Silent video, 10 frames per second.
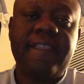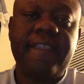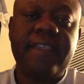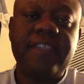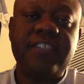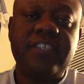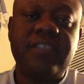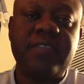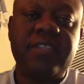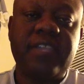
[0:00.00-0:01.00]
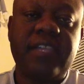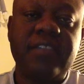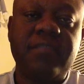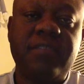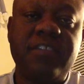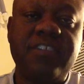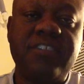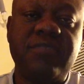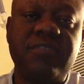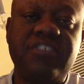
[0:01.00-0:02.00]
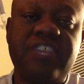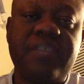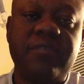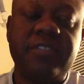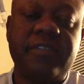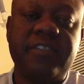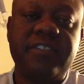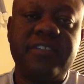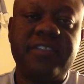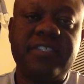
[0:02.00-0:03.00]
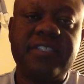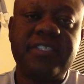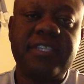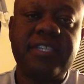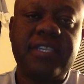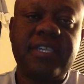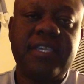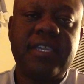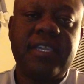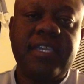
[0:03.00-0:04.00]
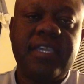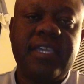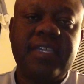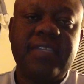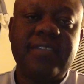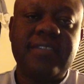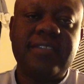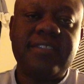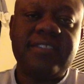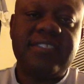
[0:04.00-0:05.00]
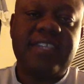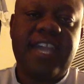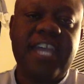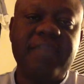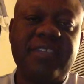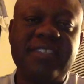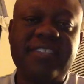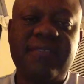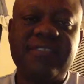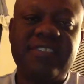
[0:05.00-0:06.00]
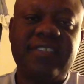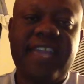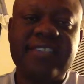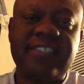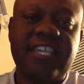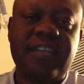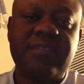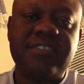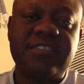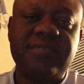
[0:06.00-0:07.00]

And she had written out in the margin, Jeff will never do this. And this is God, because that was the last thing I was